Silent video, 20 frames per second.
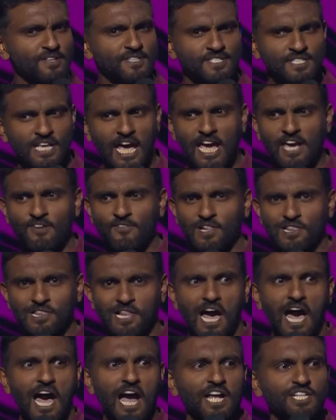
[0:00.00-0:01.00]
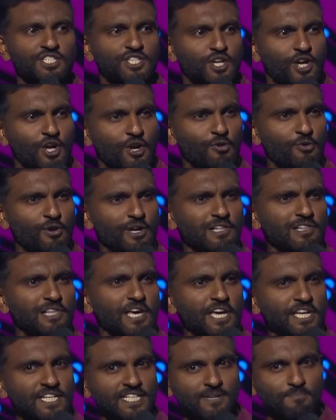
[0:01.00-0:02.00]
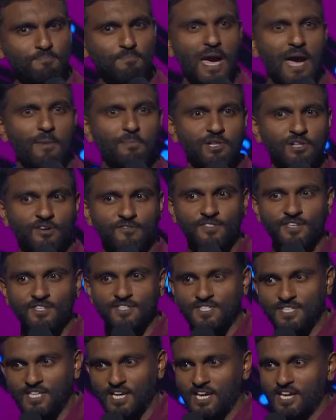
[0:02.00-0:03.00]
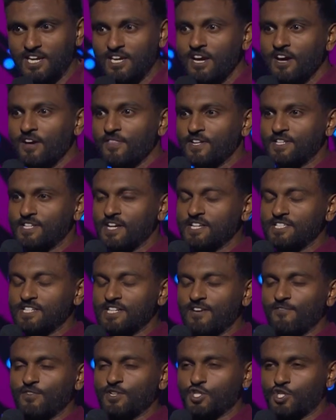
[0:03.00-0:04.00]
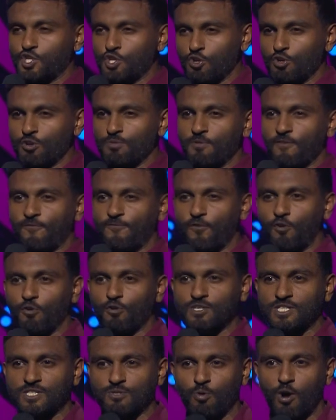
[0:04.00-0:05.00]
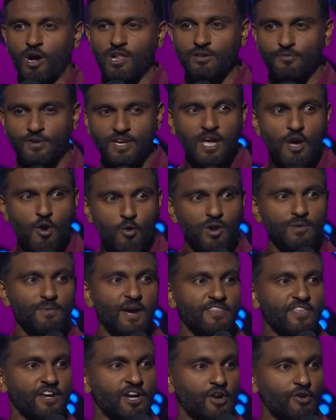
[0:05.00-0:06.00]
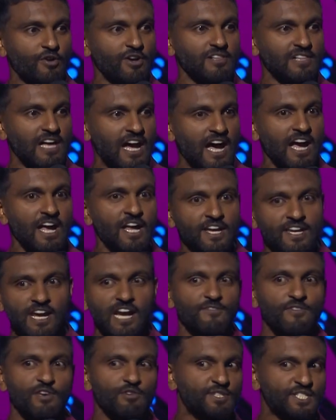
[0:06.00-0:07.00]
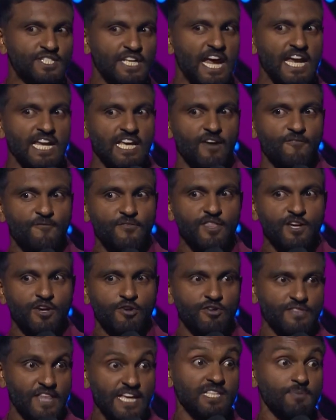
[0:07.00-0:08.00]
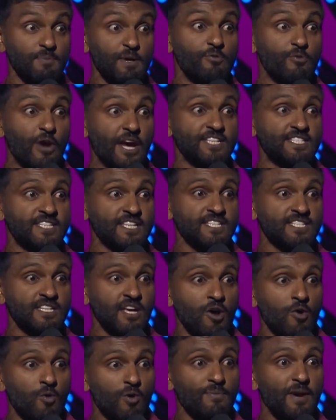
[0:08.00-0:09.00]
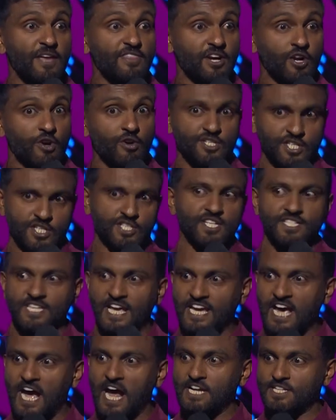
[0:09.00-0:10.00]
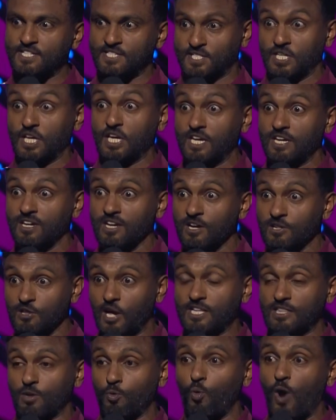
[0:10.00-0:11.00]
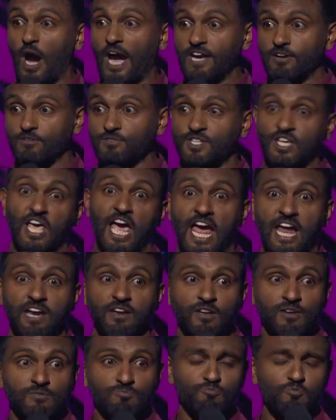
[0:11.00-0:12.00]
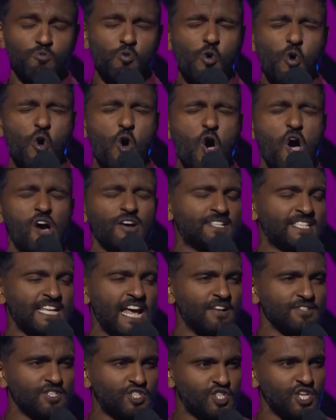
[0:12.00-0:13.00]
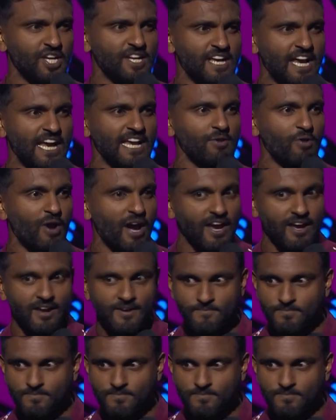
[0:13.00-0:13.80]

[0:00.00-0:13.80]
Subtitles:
save a large krill-eating mammal of the sea that doesn't even chew before swallowing. What about the krill, huh? None of you are standing up for the krill. That's a bit racist. What about the krill just because they can't sing like the whales can? Sounds shit anyway.